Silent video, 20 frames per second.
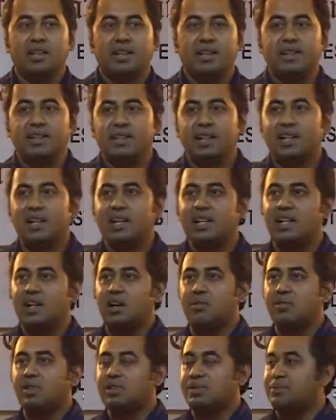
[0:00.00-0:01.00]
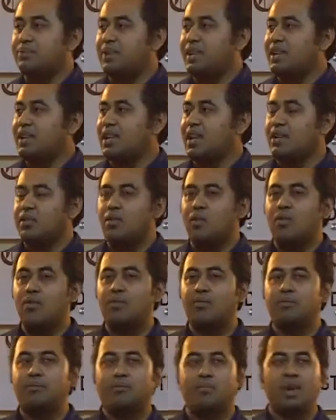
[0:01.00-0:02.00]
Internally I was feeling like,
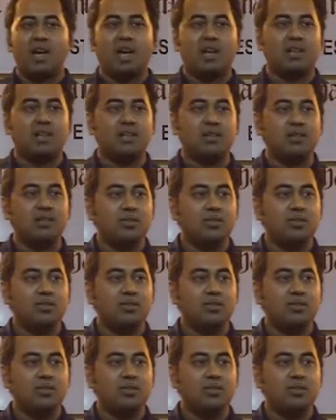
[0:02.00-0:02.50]
oh man,